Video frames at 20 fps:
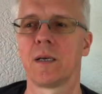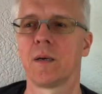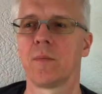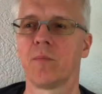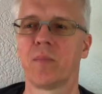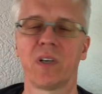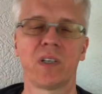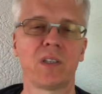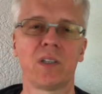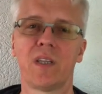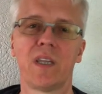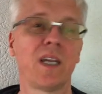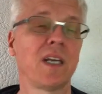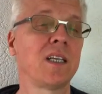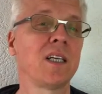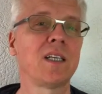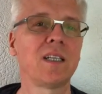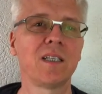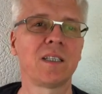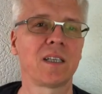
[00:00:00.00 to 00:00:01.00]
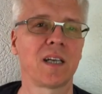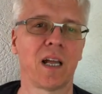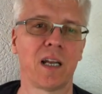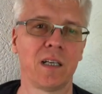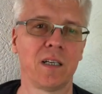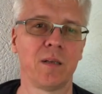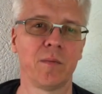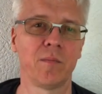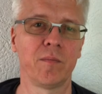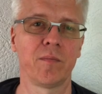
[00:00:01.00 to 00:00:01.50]
But they didn't tell
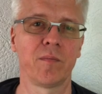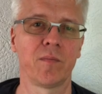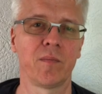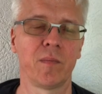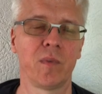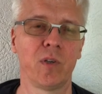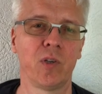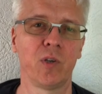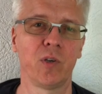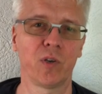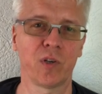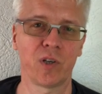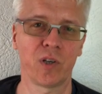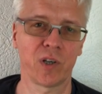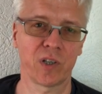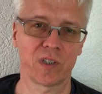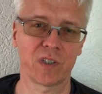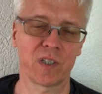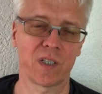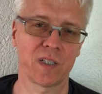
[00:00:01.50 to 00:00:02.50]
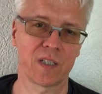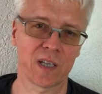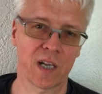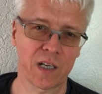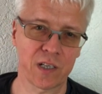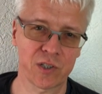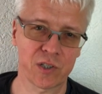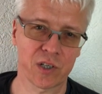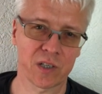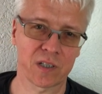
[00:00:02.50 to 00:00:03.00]
him you're not
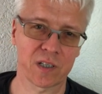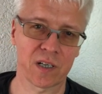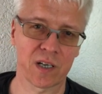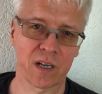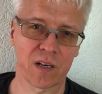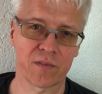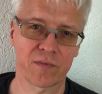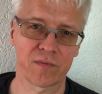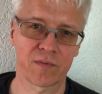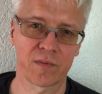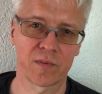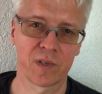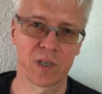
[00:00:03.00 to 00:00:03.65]
intelligent enough.